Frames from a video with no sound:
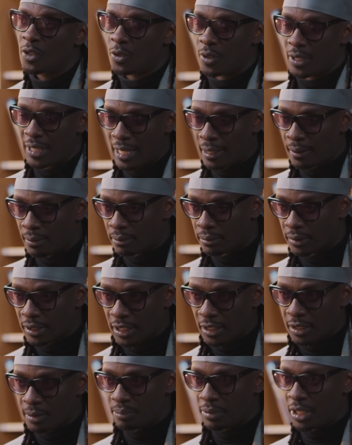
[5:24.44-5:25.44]
So that
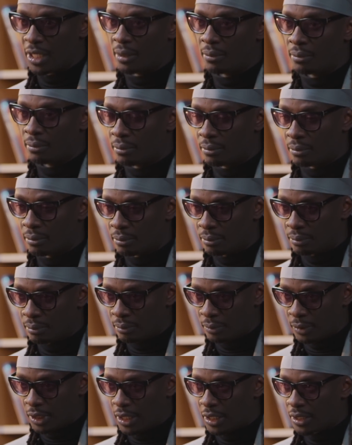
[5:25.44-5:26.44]
just being
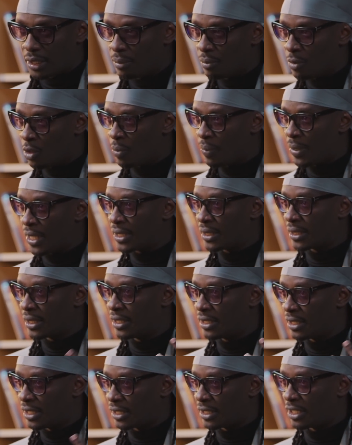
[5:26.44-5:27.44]
the moment
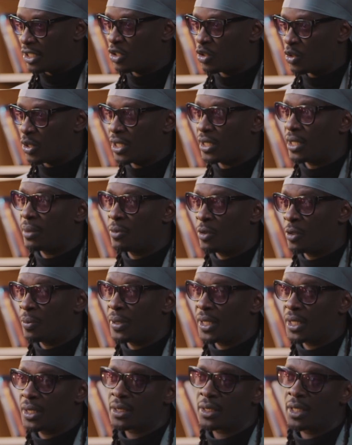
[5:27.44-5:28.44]
and just enjoying the
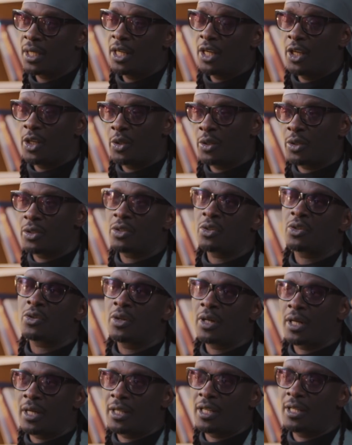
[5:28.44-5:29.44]
moment, you're
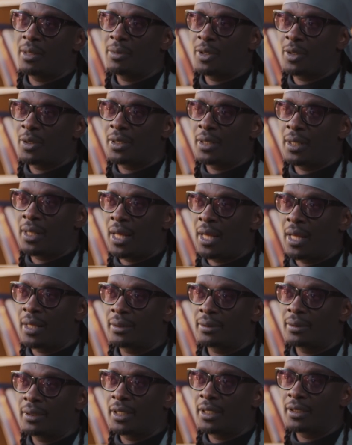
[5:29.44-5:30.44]
stronger than me on
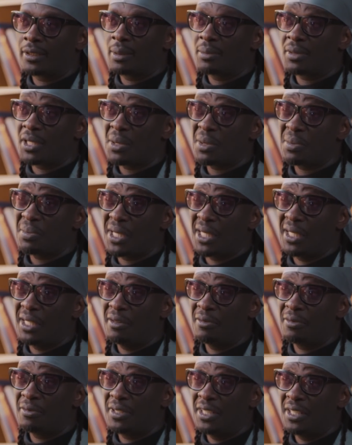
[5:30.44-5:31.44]
that. Yeah. Sometimes may I
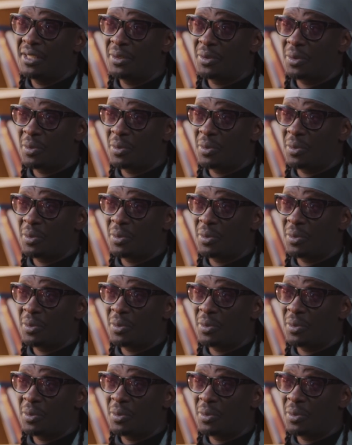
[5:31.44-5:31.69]
live in